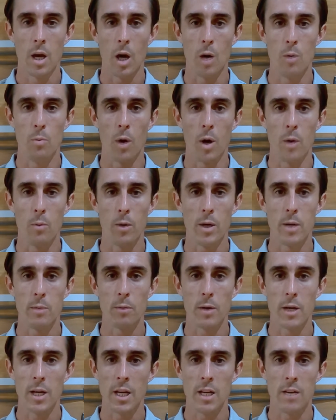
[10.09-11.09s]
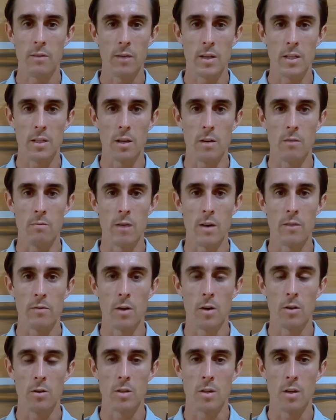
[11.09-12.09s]
and why we believe it's going to
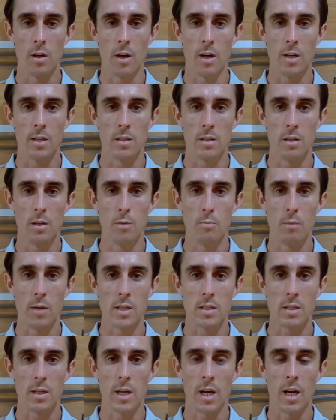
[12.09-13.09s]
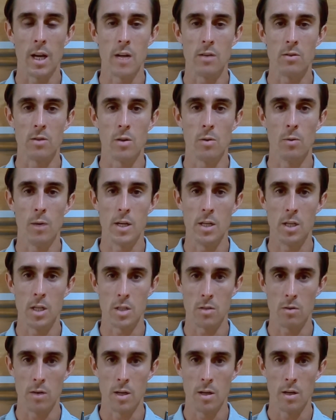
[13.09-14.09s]
revolutionise the domestic electrical
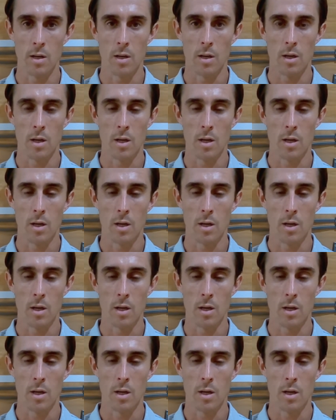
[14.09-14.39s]
industry.